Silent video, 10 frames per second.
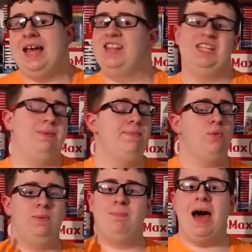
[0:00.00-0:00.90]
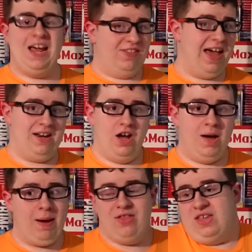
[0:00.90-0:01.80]
I think people would buy that
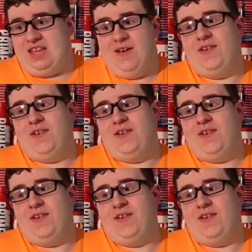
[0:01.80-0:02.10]
up. I think